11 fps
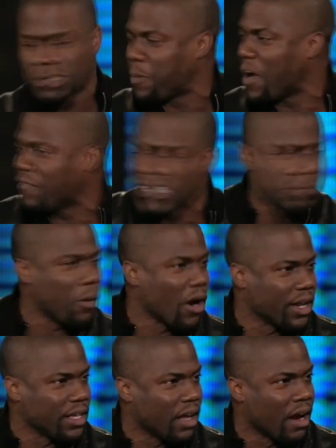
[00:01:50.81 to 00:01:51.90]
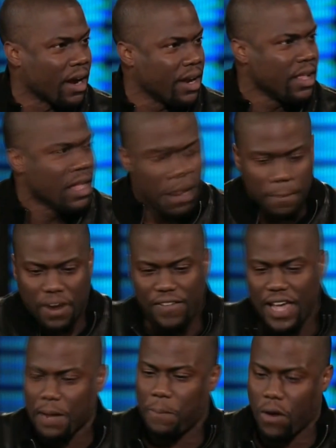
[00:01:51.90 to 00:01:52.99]
Puffy's party. All right. Puff
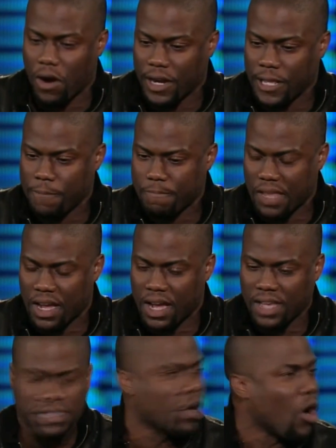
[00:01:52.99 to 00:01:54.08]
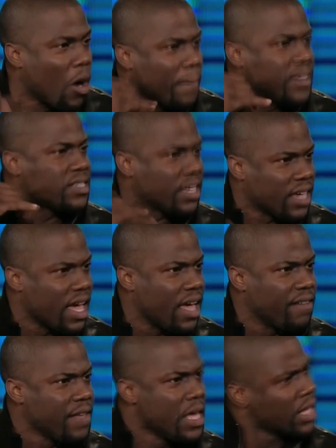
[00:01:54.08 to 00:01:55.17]
had a party. He's called me, said,
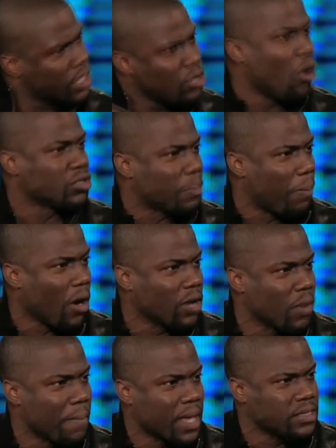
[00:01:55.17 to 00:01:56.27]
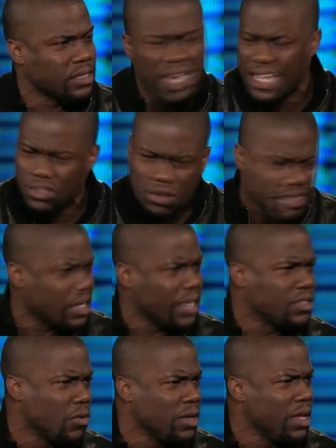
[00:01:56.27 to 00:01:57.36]
Kev, can you host a party with me? I said, yeah, dude. I said,
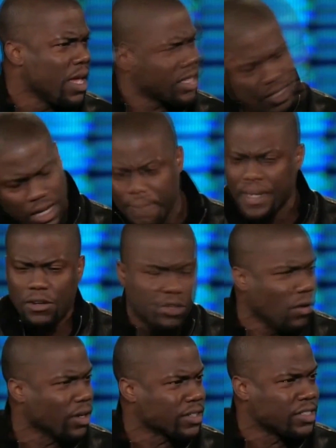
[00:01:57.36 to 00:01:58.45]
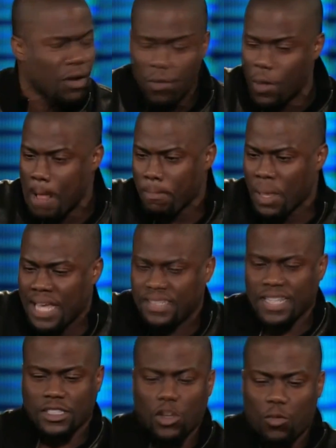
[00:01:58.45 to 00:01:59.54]
I'll do it. I said, I'm in New York. So he
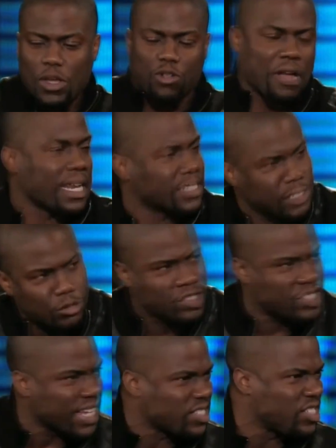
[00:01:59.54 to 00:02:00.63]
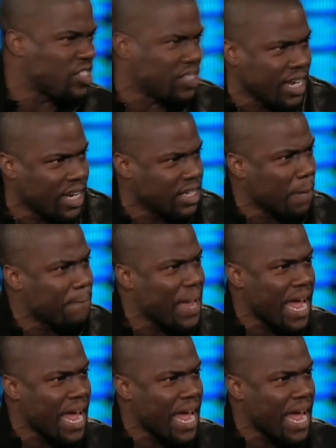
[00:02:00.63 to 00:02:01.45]
said, look, we creating this little sexy scene in the